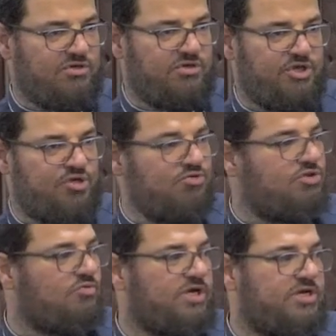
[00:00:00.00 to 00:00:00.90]
You the
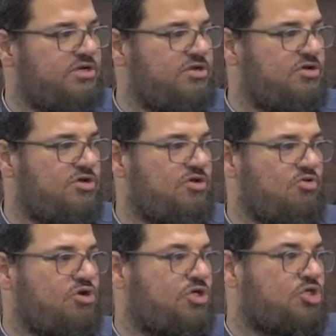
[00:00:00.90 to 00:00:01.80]
one
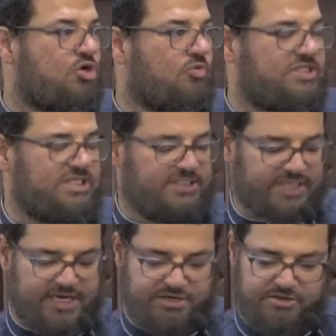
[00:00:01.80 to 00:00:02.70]
who control what's
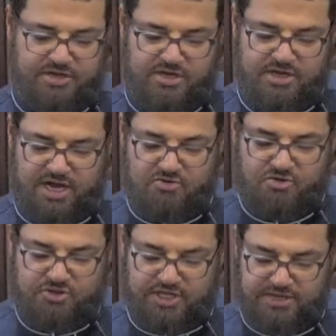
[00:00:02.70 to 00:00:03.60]
inside you, how you
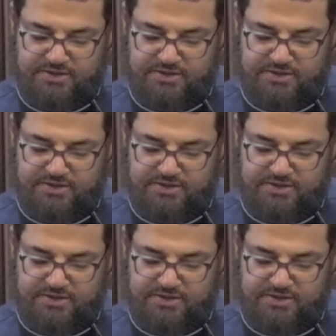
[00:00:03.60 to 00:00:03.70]
think.